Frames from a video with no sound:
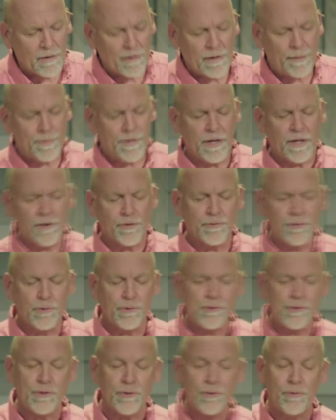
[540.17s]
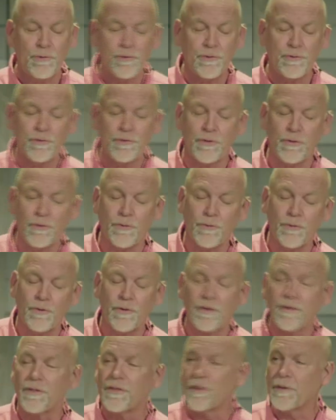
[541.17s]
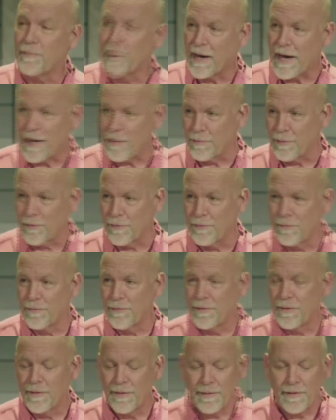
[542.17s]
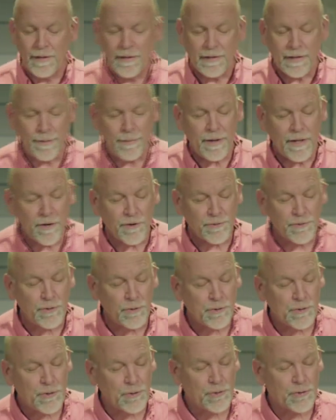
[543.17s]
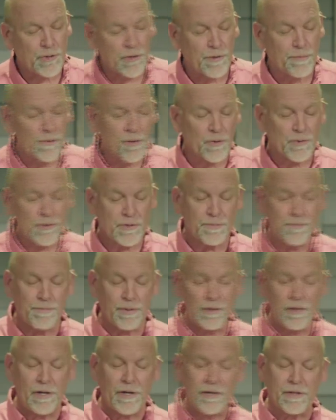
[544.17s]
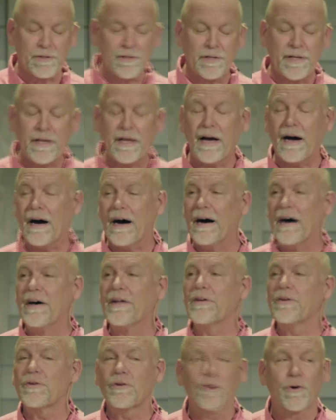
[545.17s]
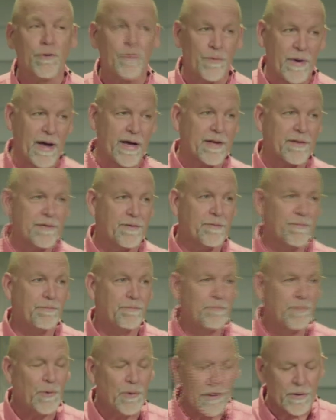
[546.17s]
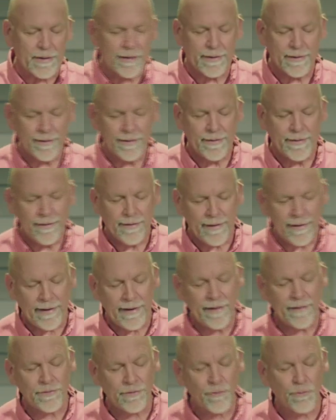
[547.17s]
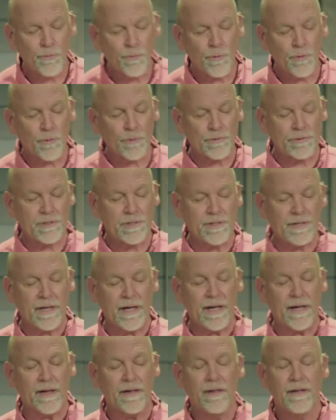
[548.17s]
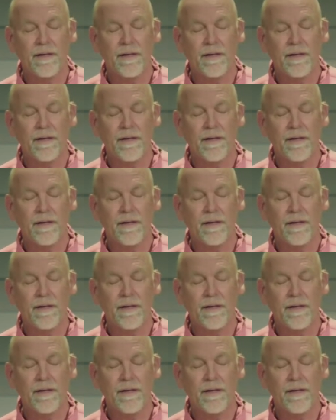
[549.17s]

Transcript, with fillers: let me introduce you to the Bible. Let me introduce you to the most politically incorrect book in the world today.